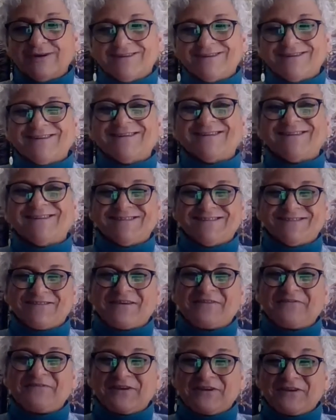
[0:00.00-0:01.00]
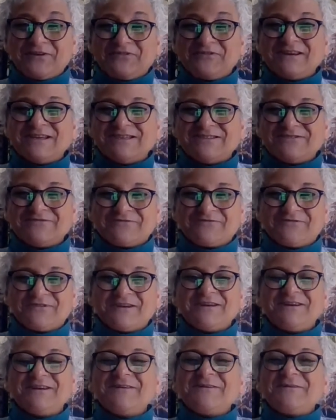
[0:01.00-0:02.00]
So you have increased
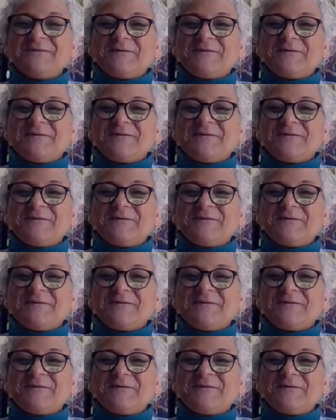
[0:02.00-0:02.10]
drooling